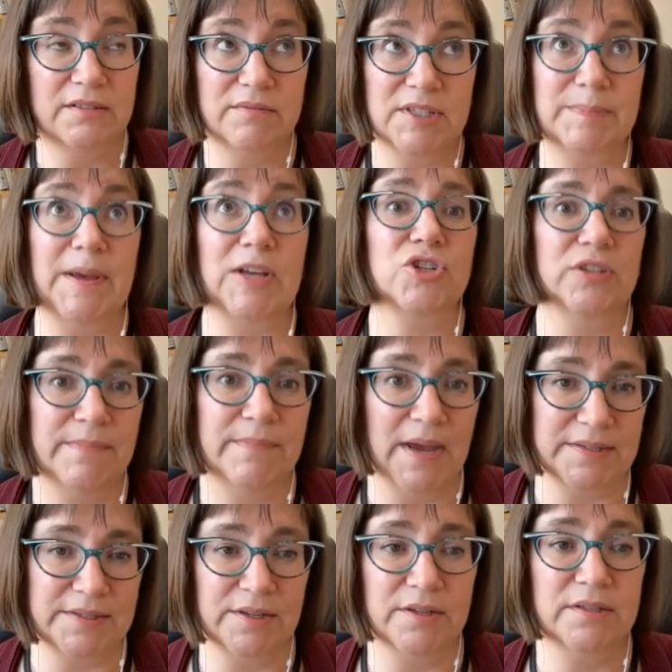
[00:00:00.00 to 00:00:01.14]
especially
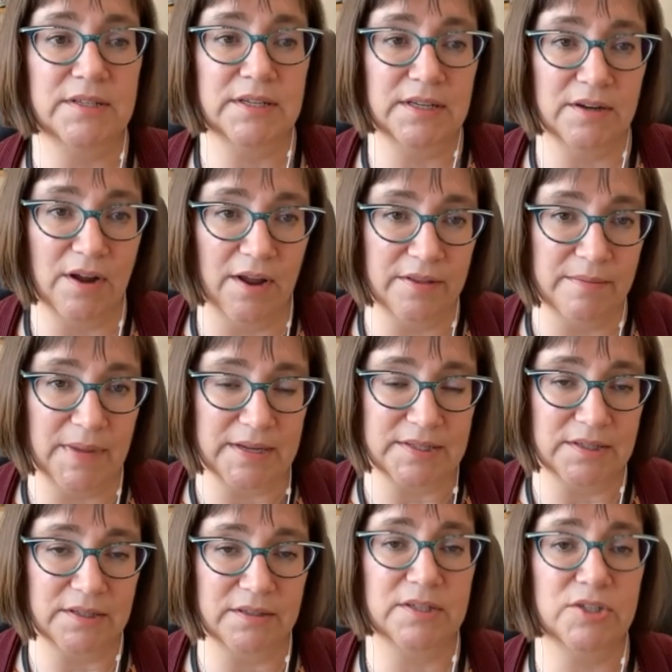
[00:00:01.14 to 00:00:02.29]
muscle, to hit all the
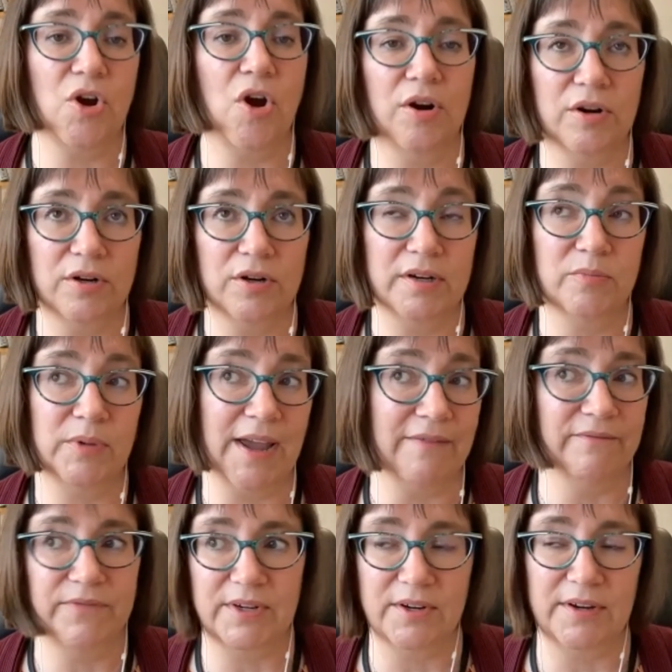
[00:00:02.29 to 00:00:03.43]
muscle. It's harder. We
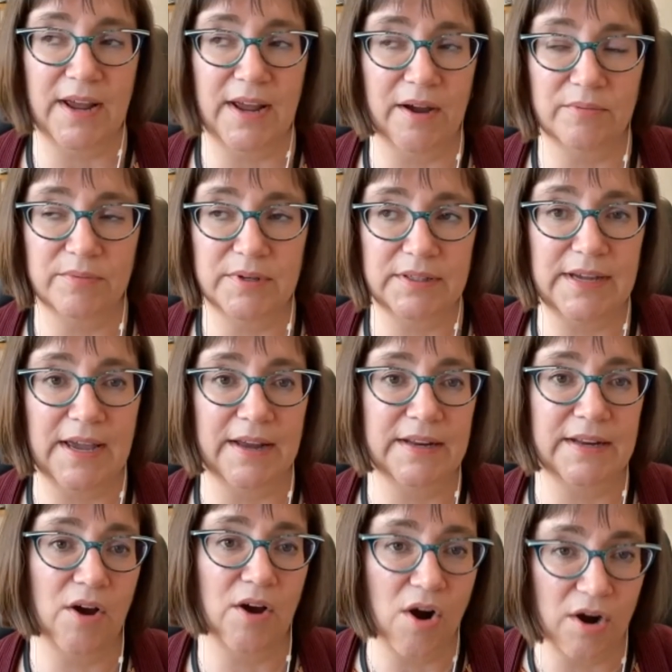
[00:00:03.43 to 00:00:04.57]
haven't figured out really how to
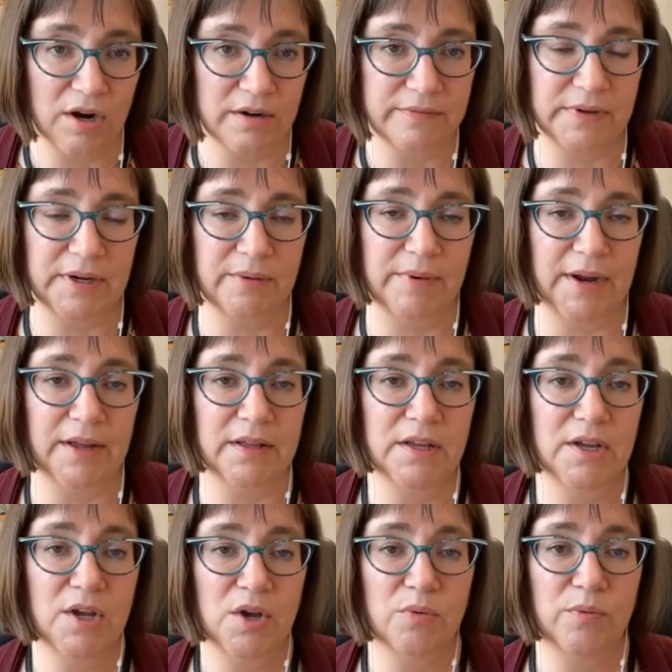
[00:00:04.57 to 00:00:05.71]
hit heart very well,
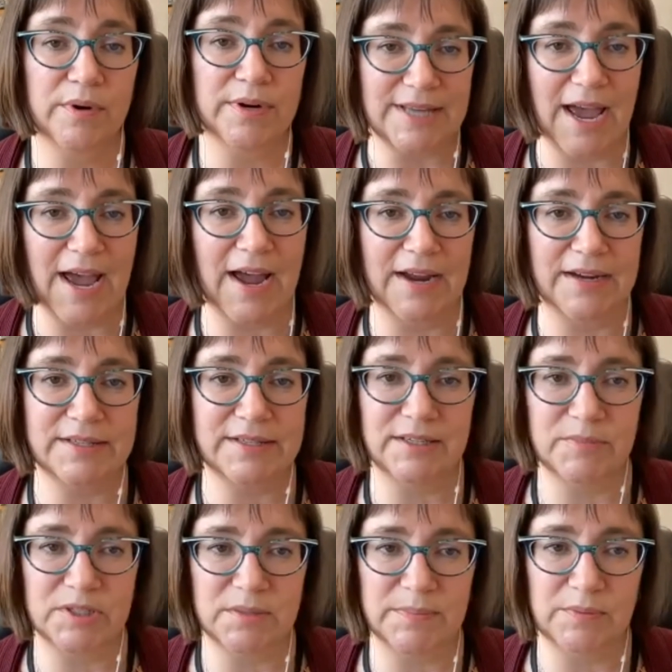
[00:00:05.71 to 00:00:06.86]
whereas eye
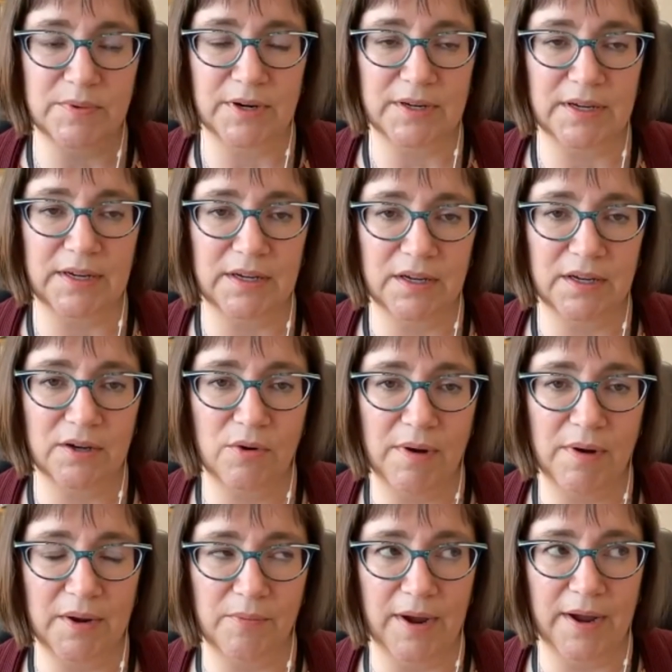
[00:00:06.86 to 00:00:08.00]
seems to be working
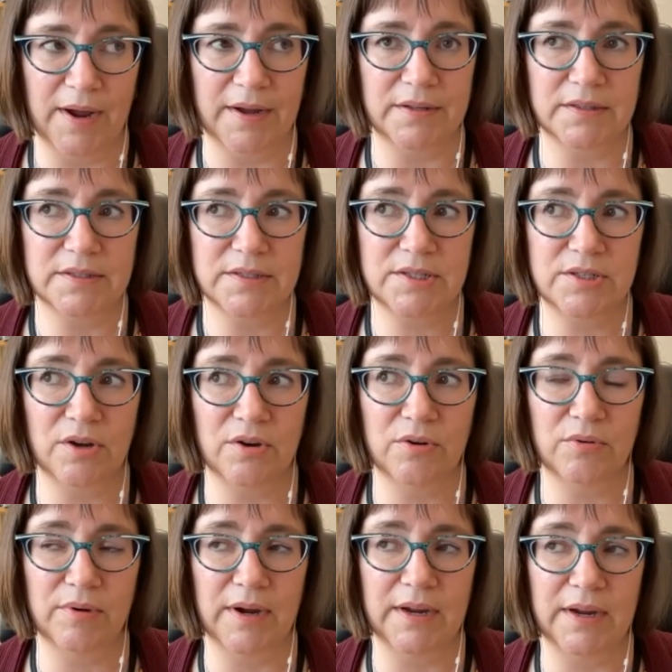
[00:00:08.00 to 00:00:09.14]
quite well.
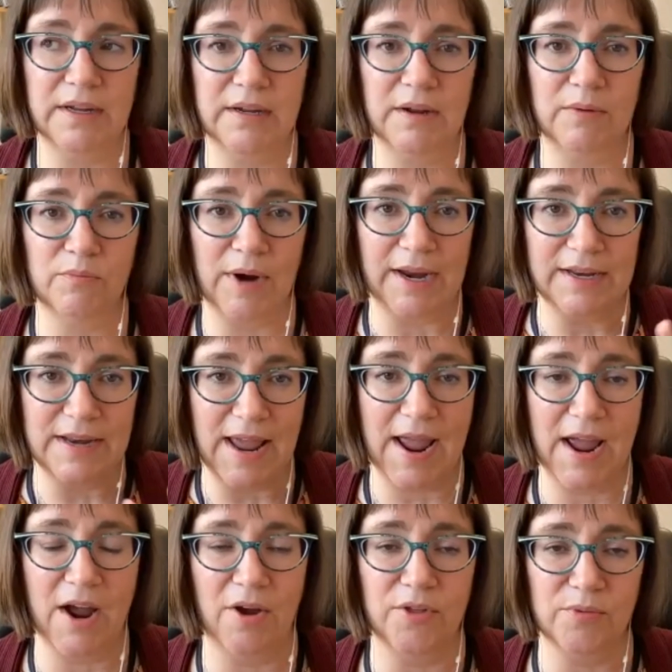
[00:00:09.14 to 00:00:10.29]
So right
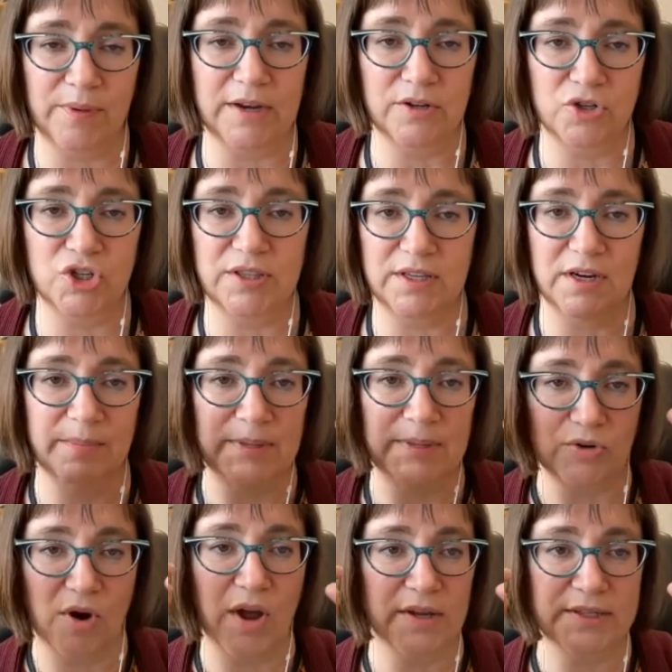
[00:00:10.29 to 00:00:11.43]
now, the retinal gene therapies
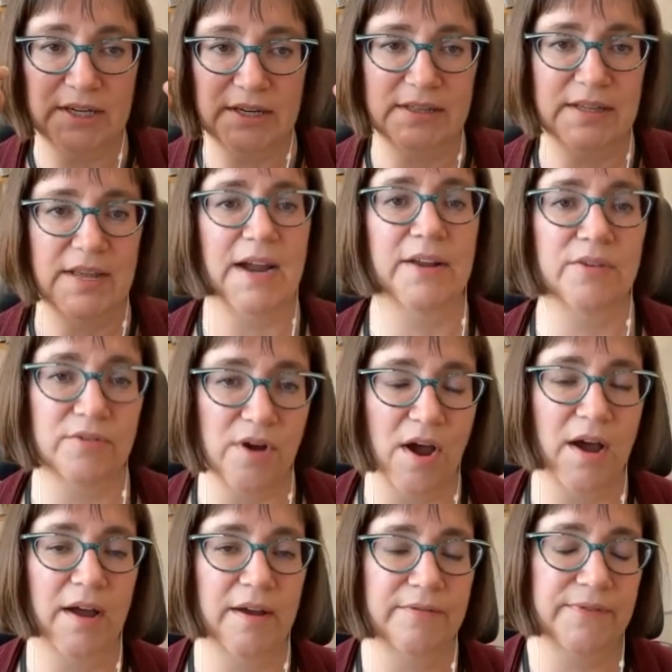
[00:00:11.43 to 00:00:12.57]
are all staying in the eye, and they're
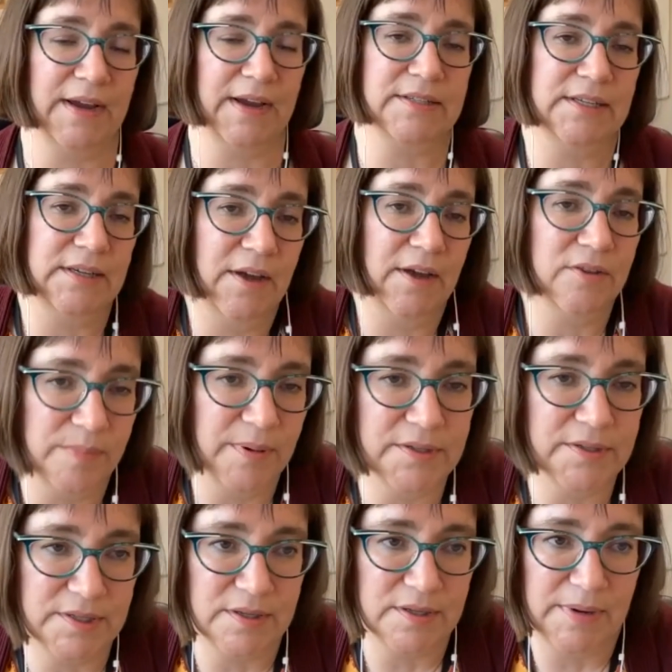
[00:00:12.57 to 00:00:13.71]
not affecting other
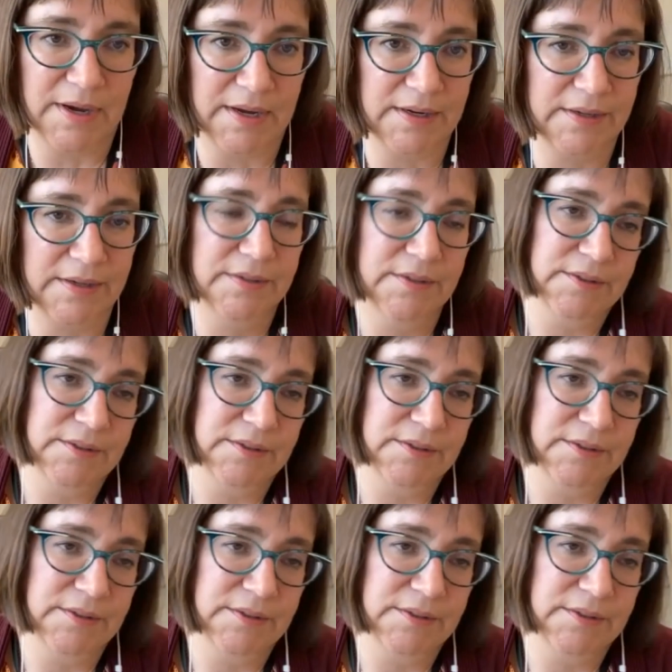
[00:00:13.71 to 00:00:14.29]
parts of the body.